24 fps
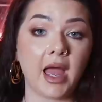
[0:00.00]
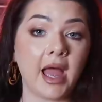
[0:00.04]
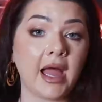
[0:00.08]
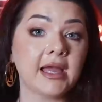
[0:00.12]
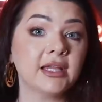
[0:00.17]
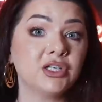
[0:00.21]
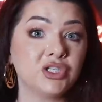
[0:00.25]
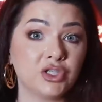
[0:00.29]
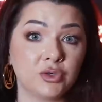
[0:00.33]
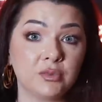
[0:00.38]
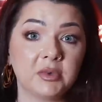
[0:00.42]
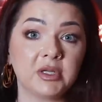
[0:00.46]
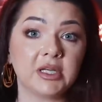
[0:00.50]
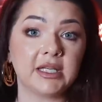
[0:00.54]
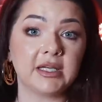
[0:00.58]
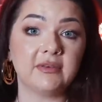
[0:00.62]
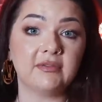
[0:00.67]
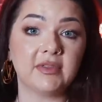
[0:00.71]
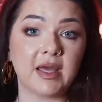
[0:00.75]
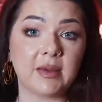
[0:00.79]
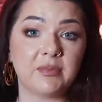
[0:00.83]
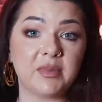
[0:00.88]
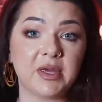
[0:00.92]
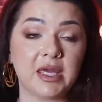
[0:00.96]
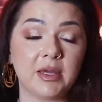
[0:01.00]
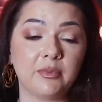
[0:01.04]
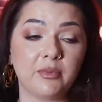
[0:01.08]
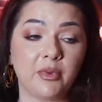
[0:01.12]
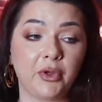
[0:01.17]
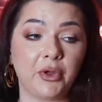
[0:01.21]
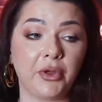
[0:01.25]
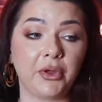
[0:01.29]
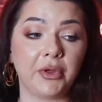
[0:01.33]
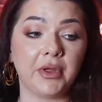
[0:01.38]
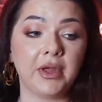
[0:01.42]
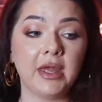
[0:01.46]
I do believe that
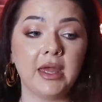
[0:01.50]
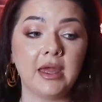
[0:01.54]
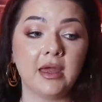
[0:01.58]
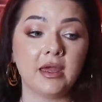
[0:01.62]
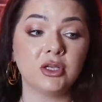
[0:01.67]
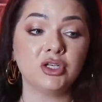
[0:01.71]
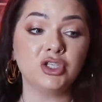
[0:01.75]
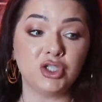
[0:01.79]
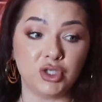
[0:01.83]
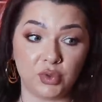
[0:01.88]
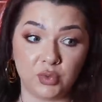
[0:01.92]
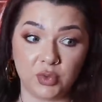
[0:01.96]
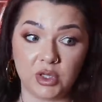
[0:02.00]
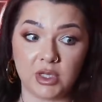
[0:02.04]
people do